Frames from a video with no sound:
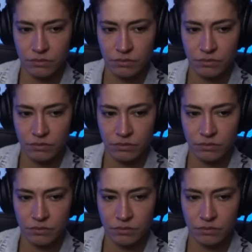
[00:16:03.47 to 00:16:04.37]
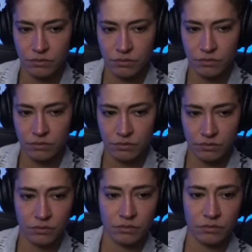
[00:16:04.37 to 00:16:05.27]

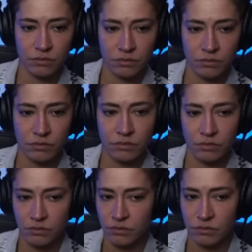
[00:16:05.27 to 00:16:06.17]
(not speaking)